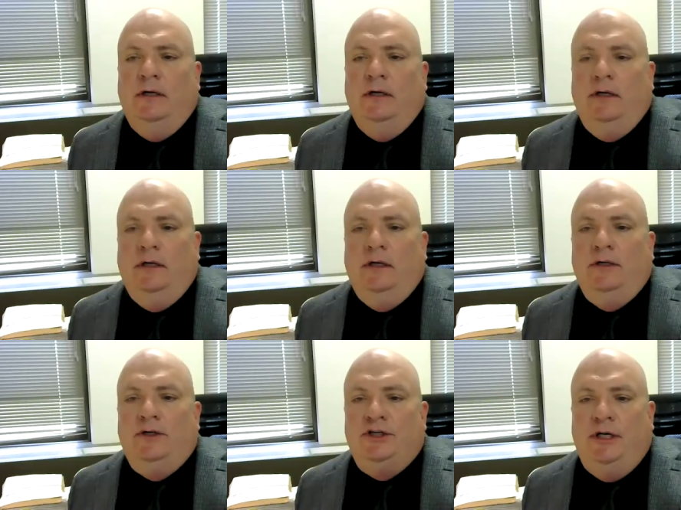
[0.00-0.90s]
uh,
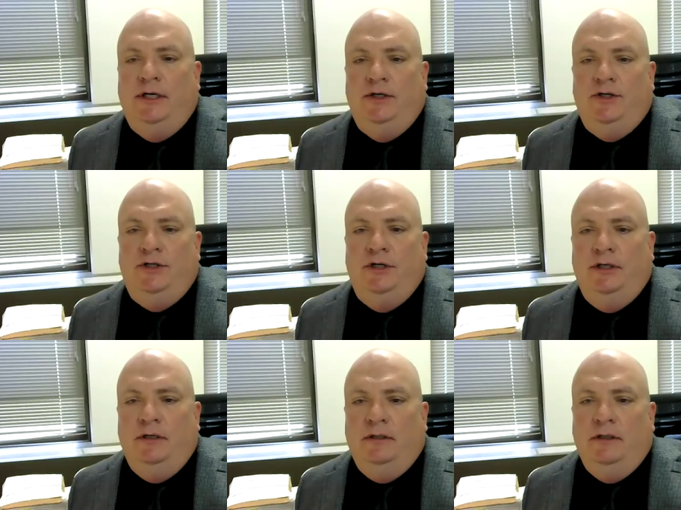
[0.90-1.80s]
change in
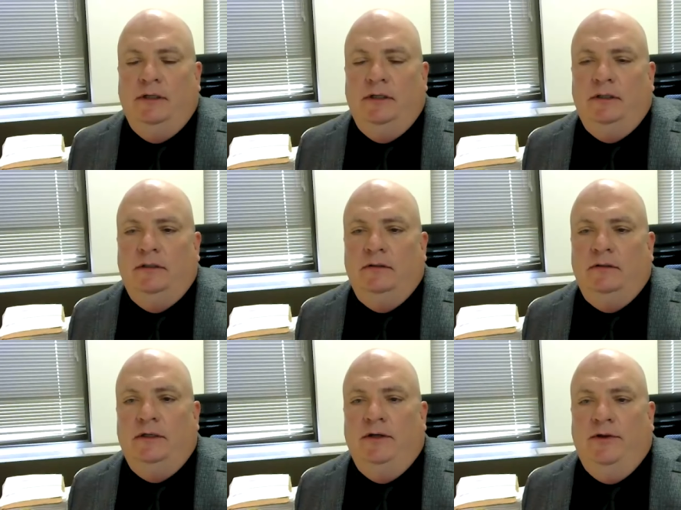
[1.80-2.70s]
the
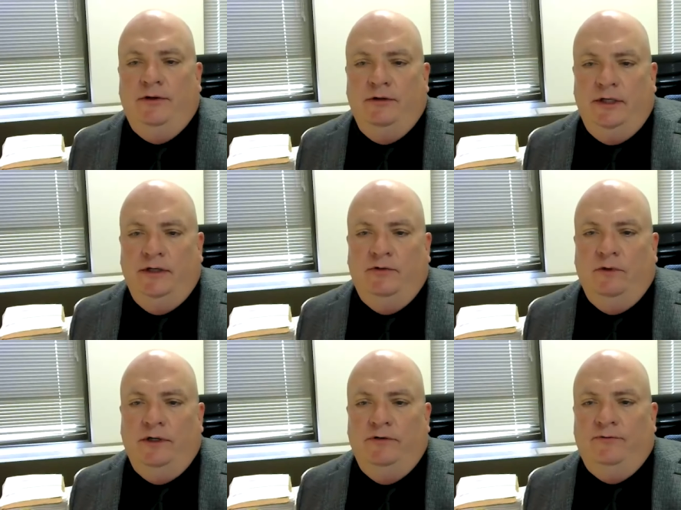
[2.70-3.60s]
uh, in
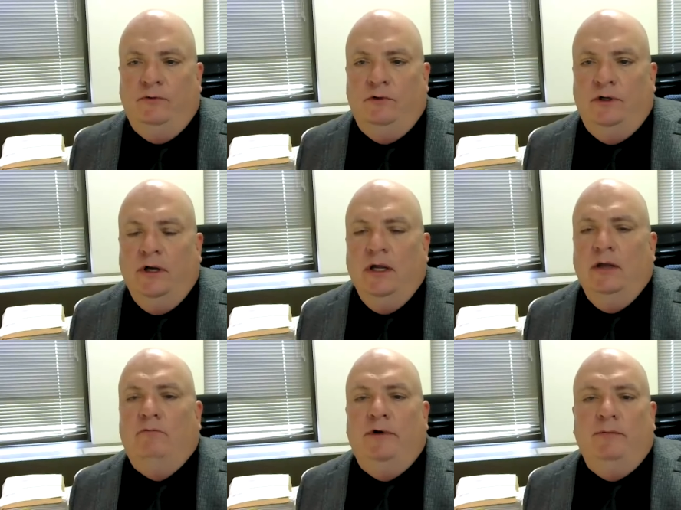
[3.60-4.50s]
1324
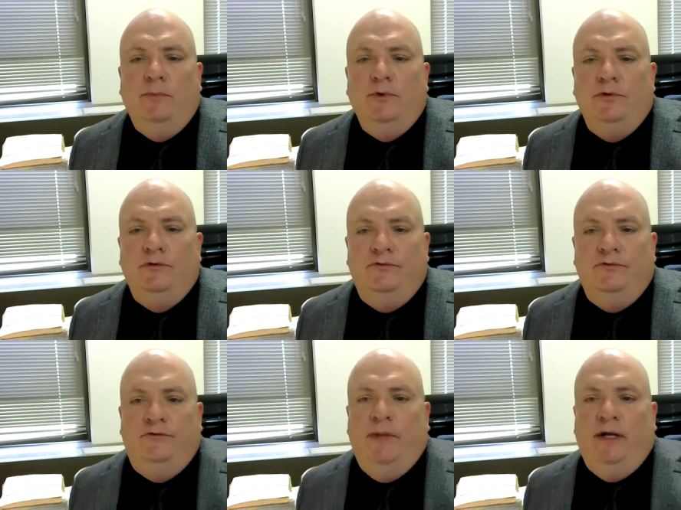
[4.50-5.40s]

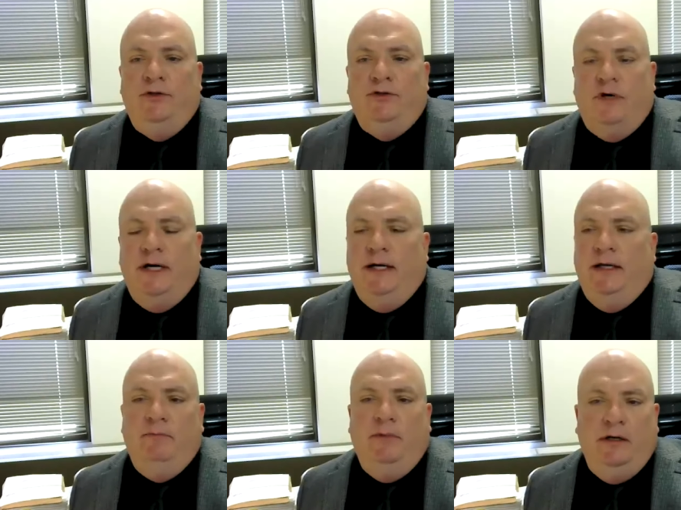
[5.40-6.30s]
removed mens rea
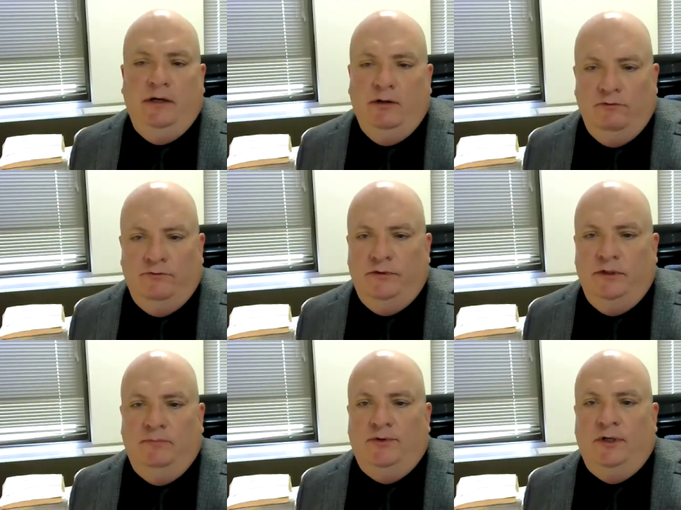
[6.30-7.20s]
and made it
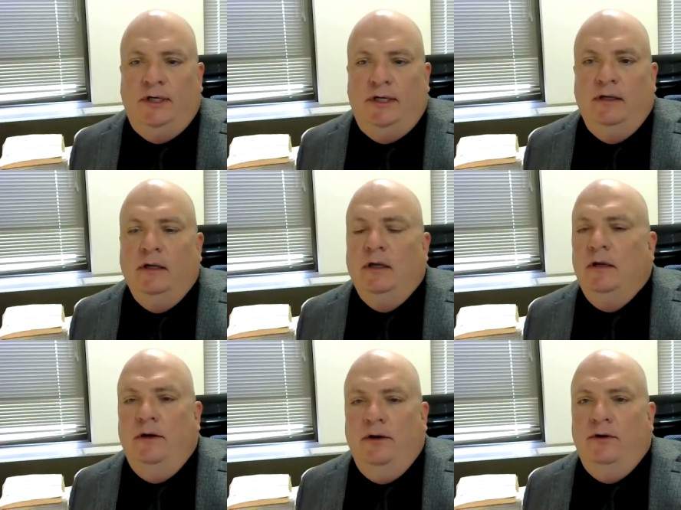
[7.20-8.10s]
overly broad.
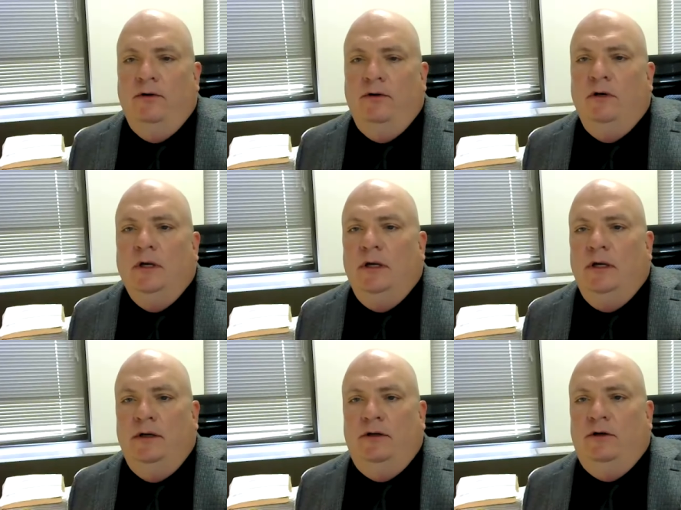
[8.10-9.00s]
No,
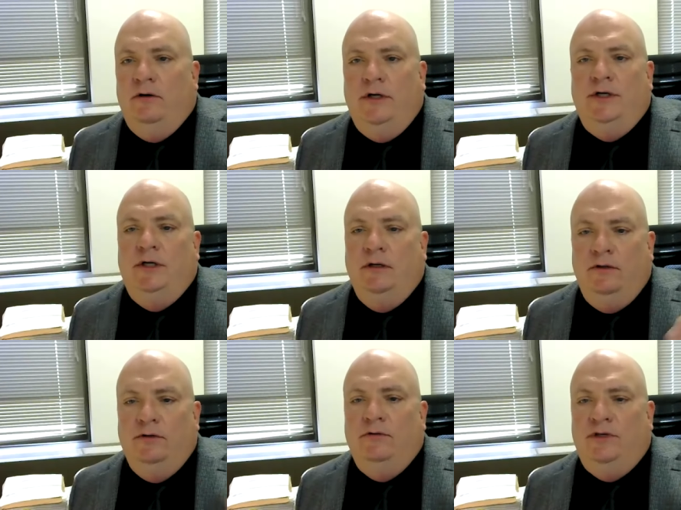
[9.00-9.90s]
encourage and
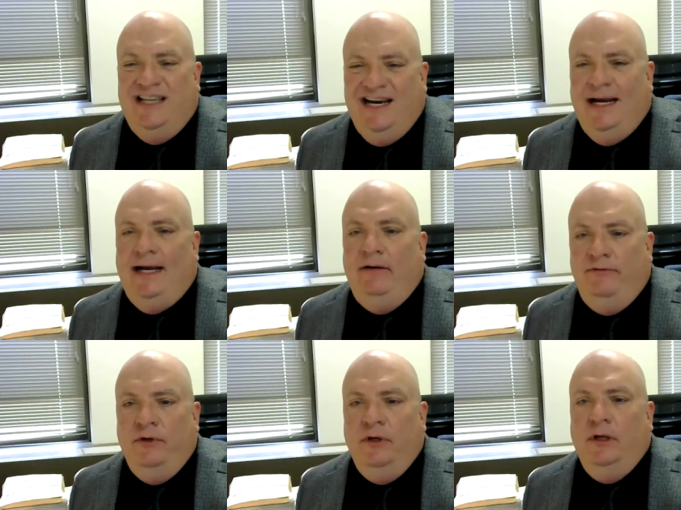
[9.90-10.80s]
induce
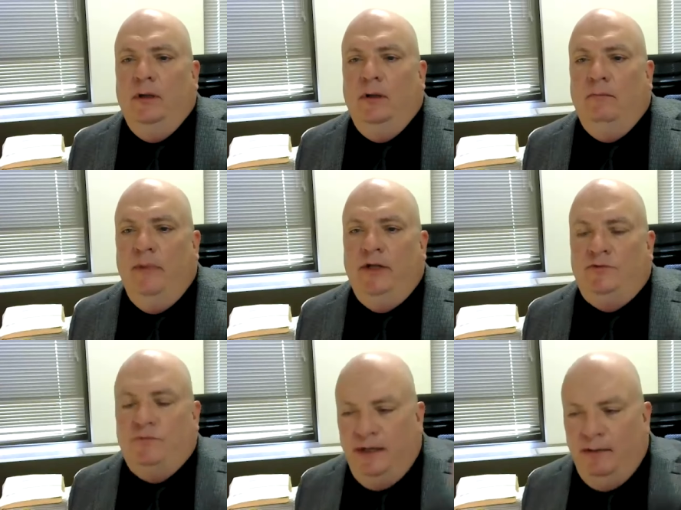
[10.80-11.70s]
have
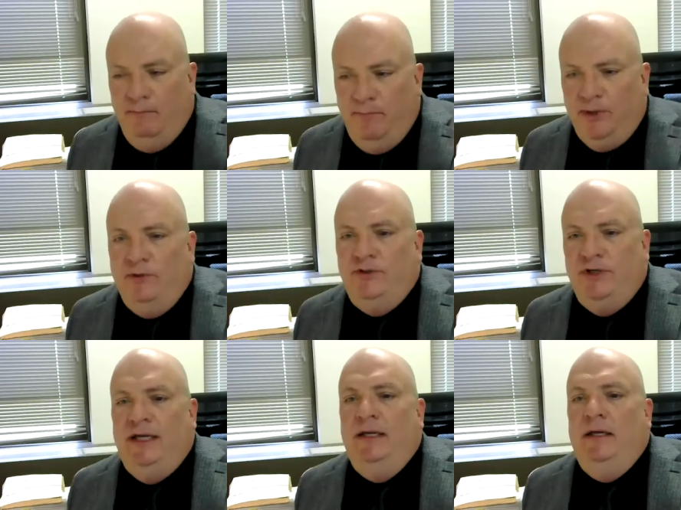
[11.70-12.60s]
mens rea built
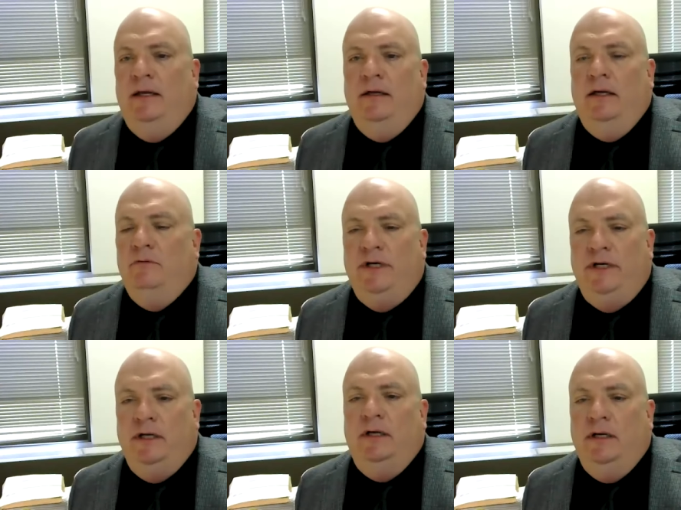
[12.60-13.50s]
in, and we
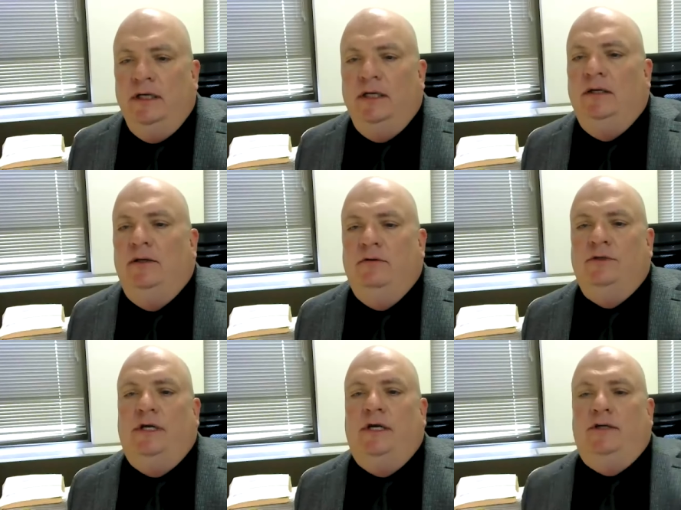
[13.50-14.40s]
didn't need
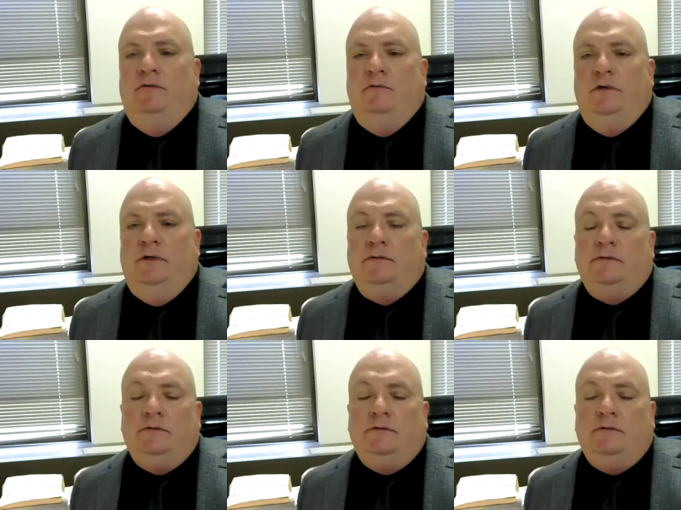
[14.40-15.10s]
those extra words.